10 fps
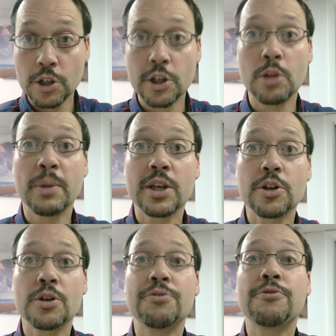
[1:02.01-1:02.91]
The
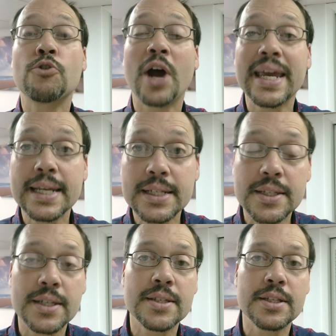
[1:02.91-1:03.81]

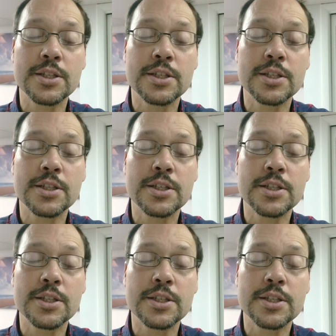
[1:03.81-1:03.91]
glomerulonephritis is the